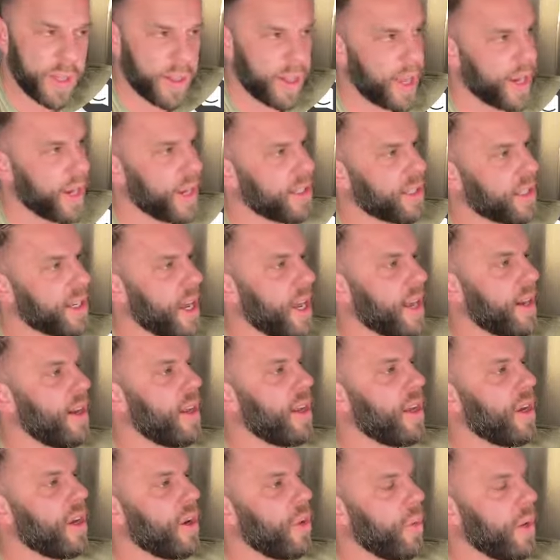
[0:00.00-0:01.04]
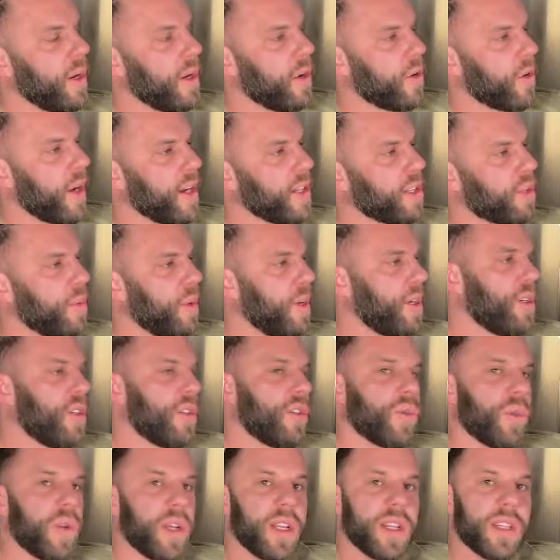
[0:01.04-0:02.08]
Like I said, we can create
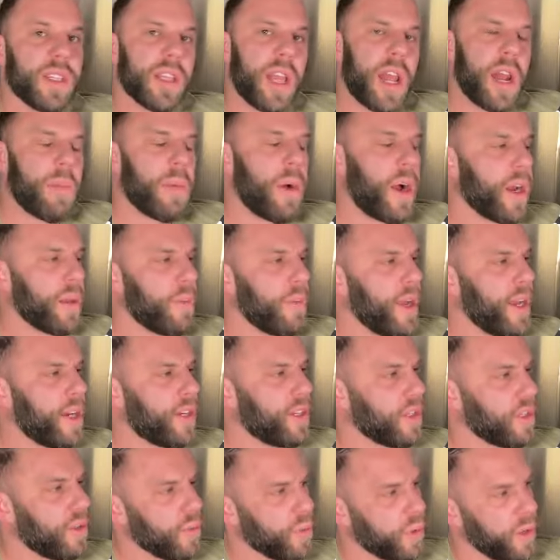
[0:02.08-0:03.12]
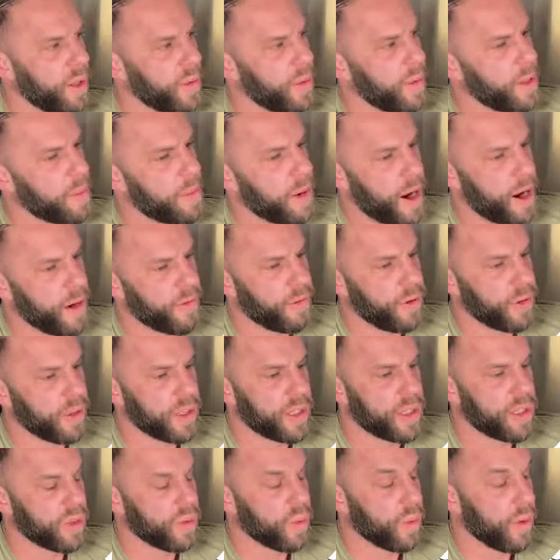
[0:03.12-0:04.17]
submissions, we can set up automation, really, really powerful.
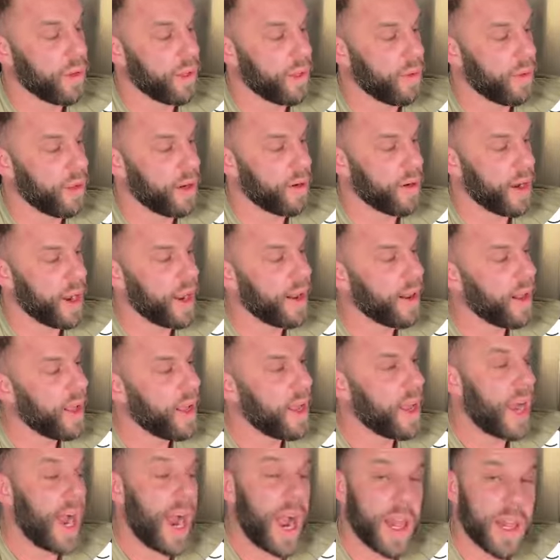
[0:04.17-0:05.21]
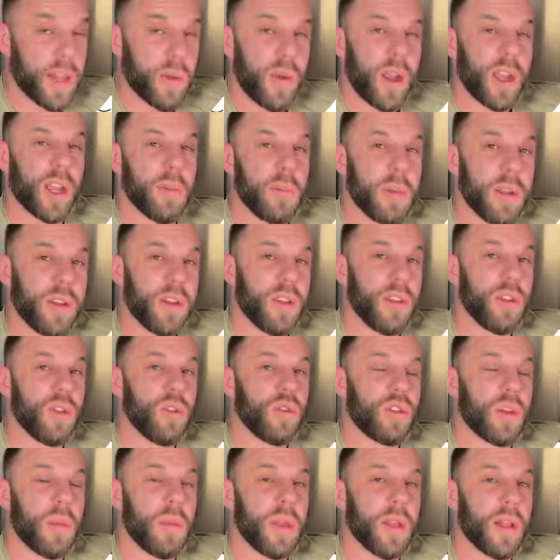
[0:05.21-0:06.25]
This is really, really great highly recommend you
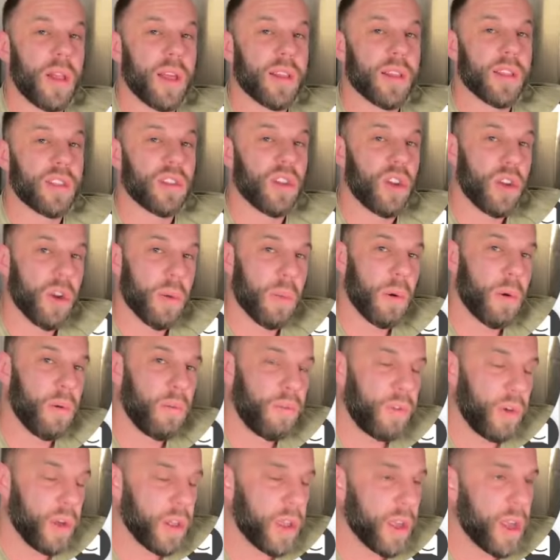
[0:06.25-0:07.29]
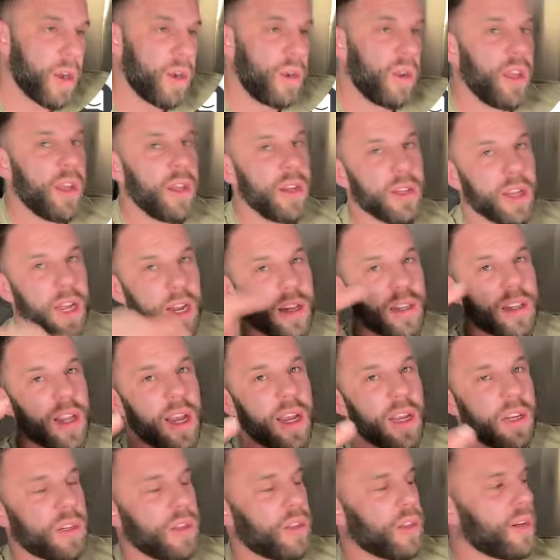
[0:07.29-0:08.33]
use something like this on your portfolio to kind of
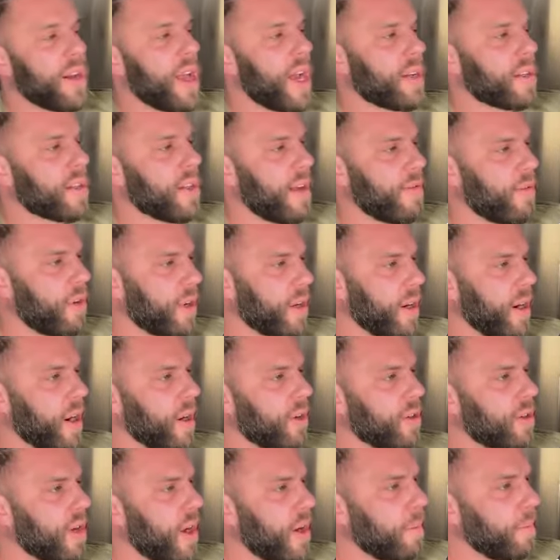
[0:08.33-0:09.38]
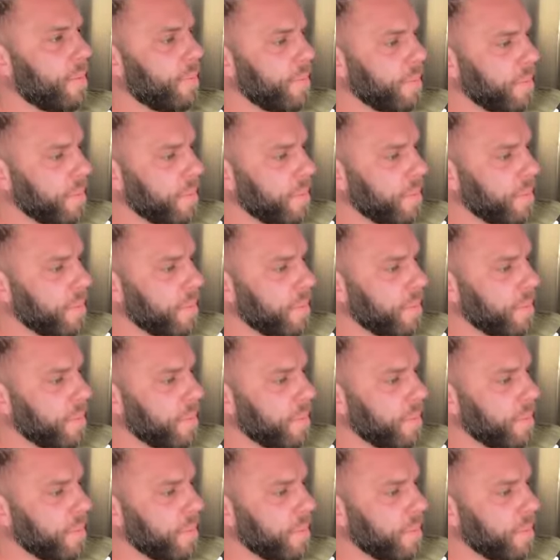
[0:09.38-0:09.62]
take it to the next level here. So